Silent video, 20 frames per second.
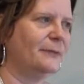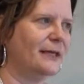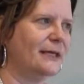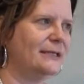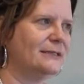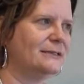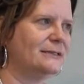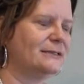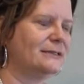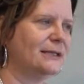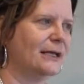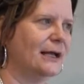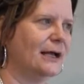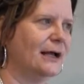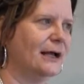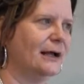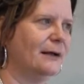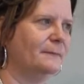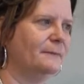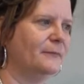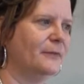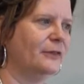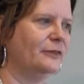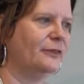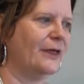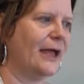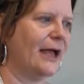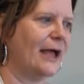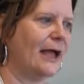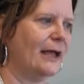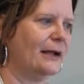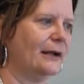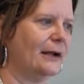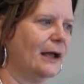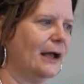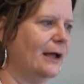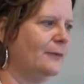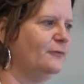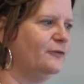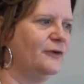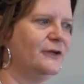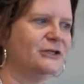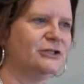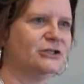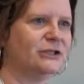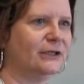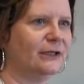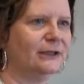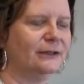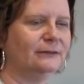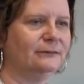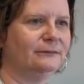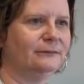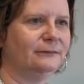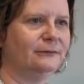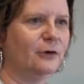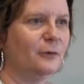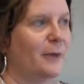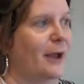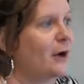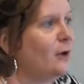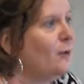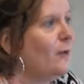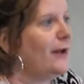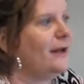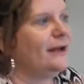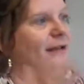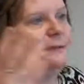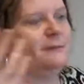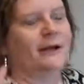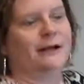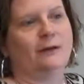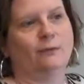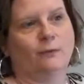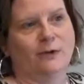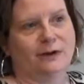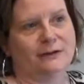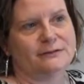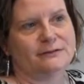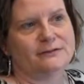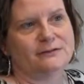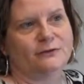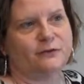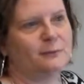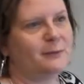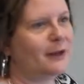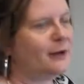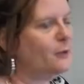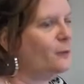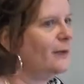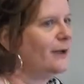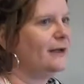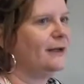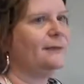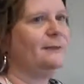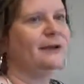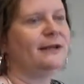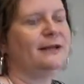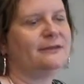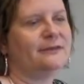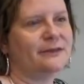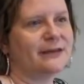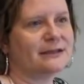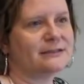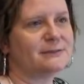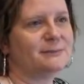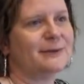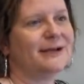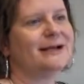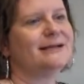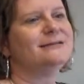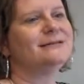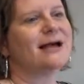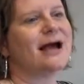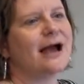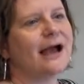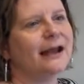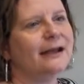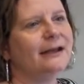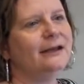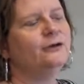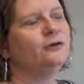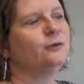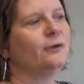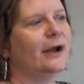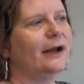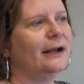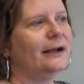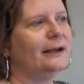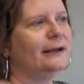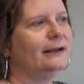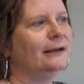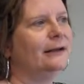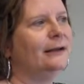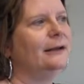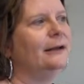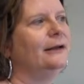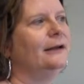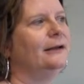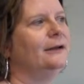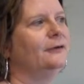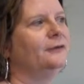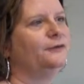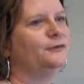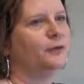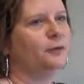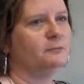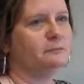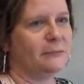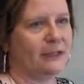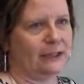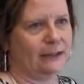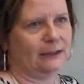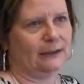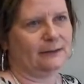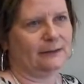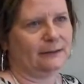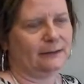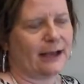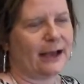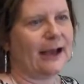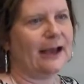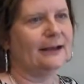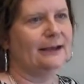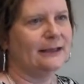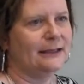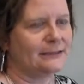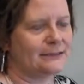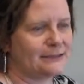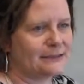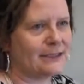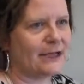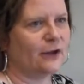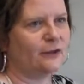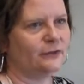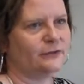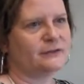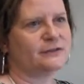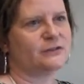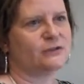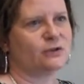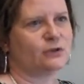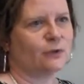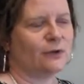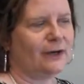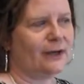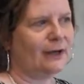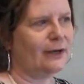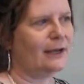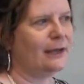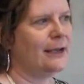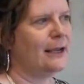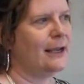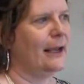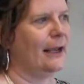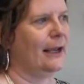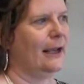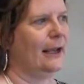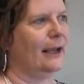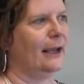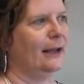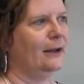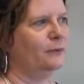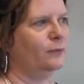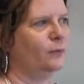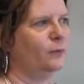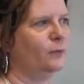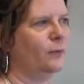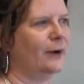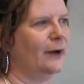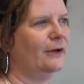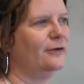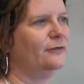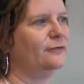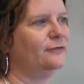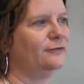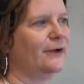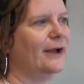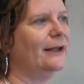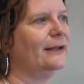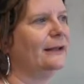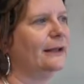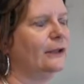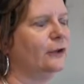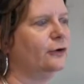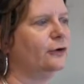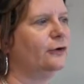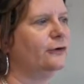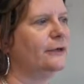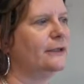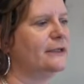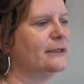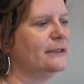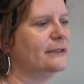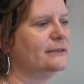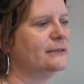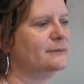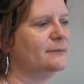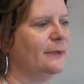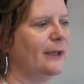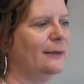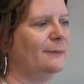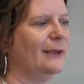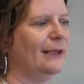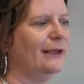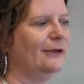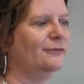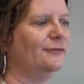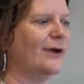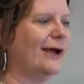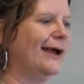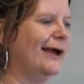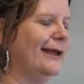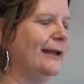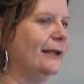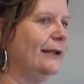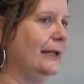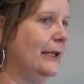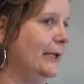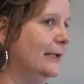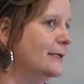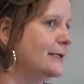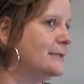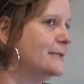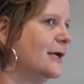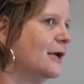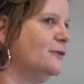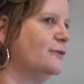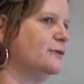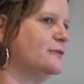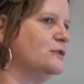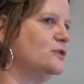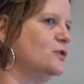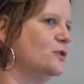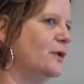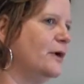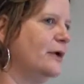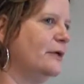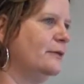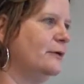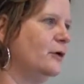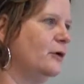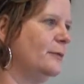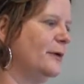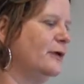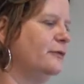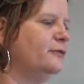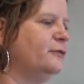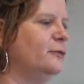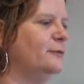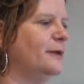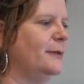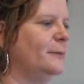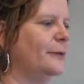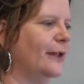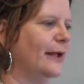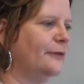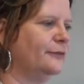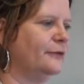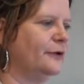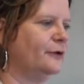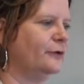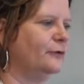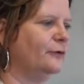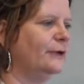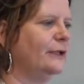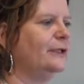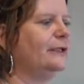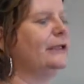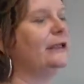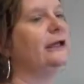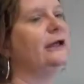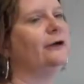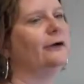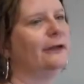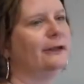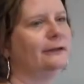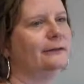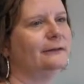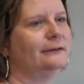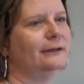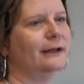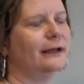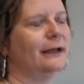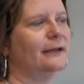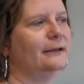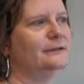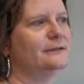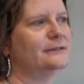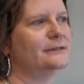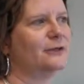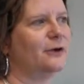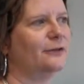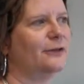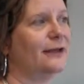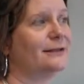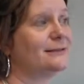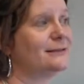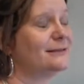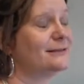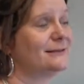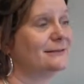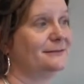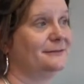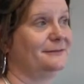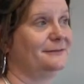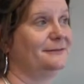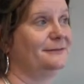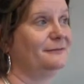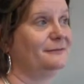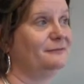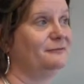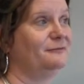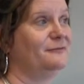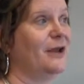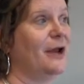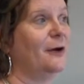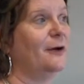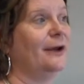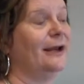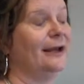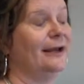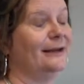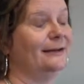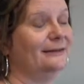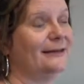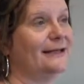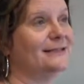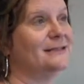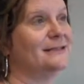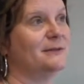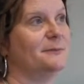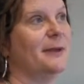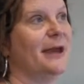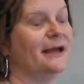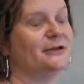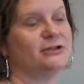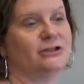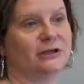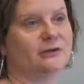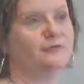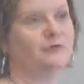piece um, that I'm finishing it, no matter what anybody wants or no matter what anybody thinks, because I need to write it for me. I need to tell this story. And what I have finally learned is maybe if I need to tell this story, there will be a few people out there who need to hear it. And so that's very, that's the magic